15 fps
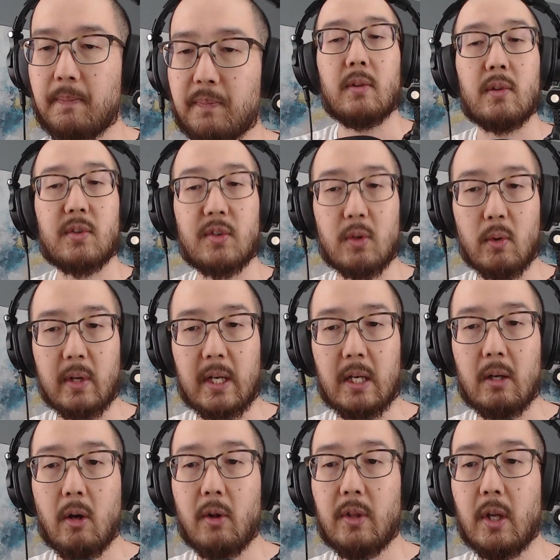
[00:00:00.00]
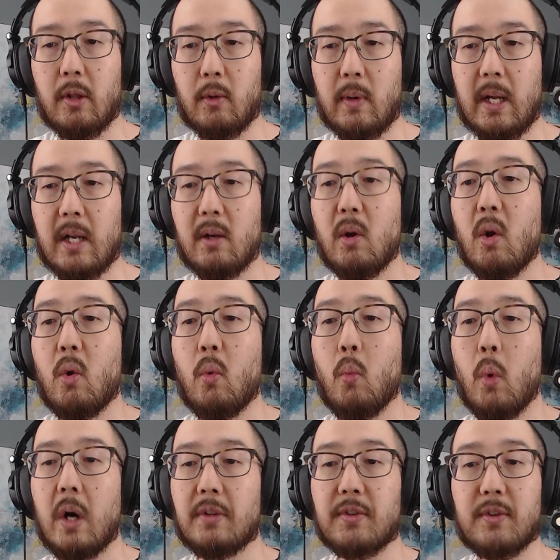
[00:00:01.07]
The surrogate, on the other hand,
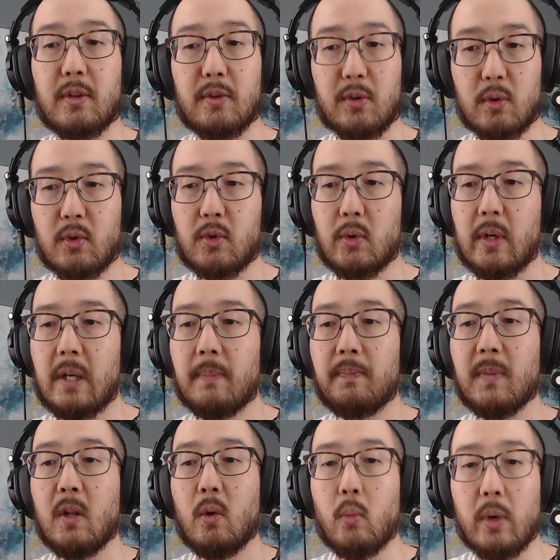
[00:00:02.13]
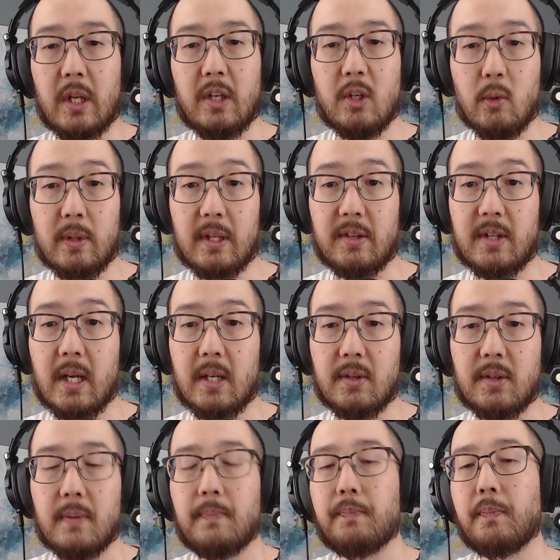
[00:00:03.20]
wants the surgery. What do you do in this case?